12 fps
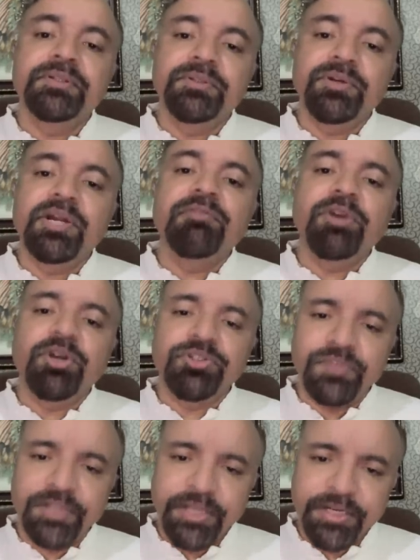No,
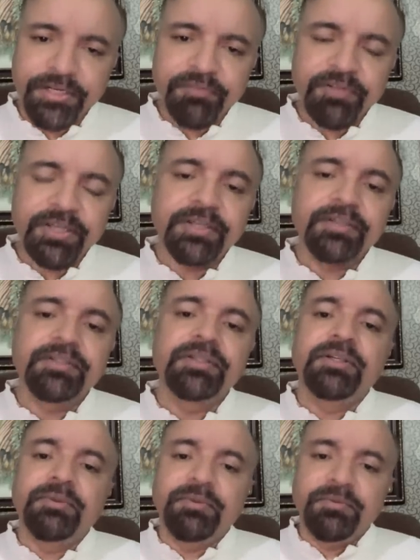avalanche will take it away,
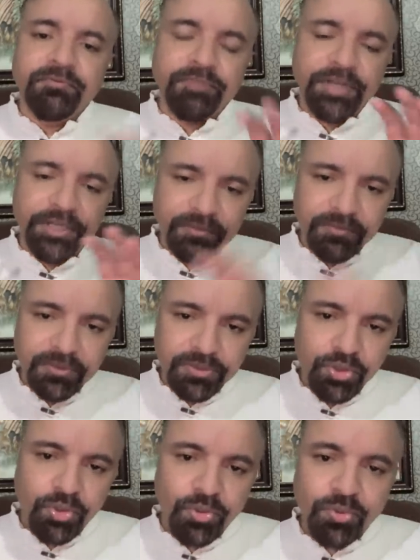weight of the
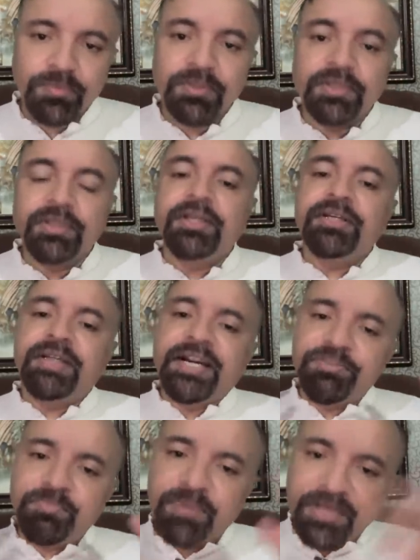snow. It
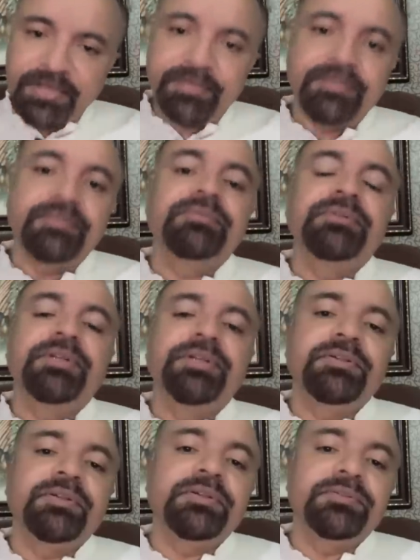gets buried
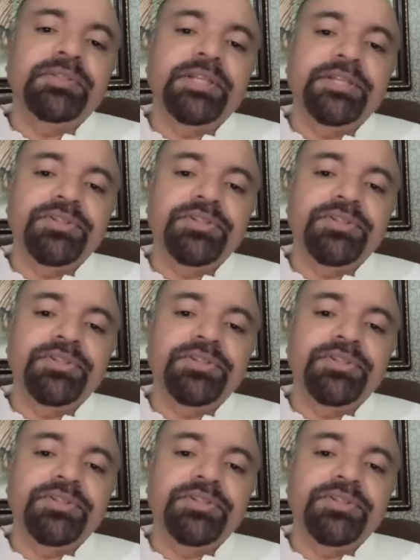in thick